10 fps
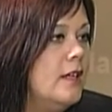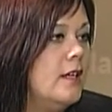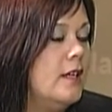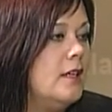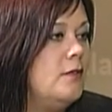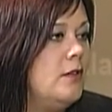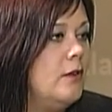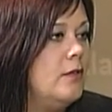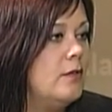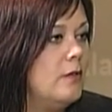And if you
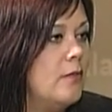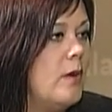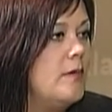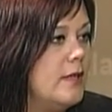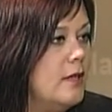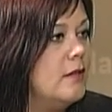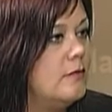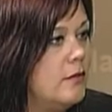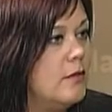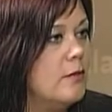go to our website,
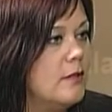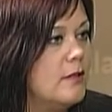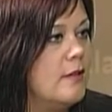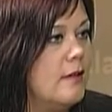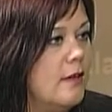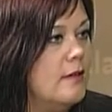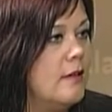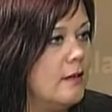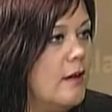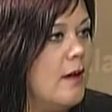
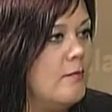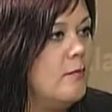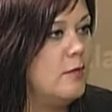thefloridaworksonline.com,